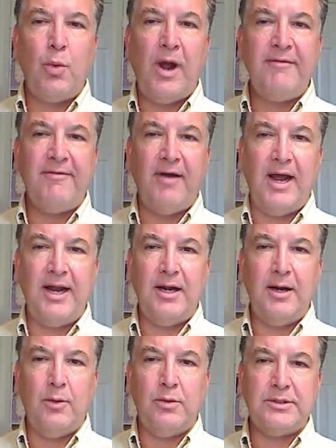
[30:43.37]
your
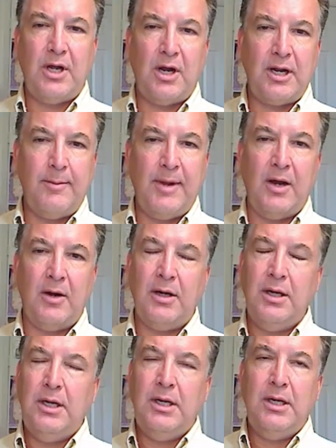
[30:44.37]
Wi-Fi. We'll talk
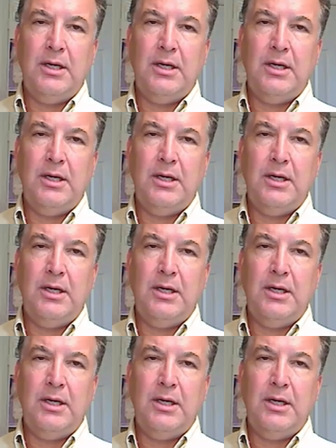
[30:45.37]
about,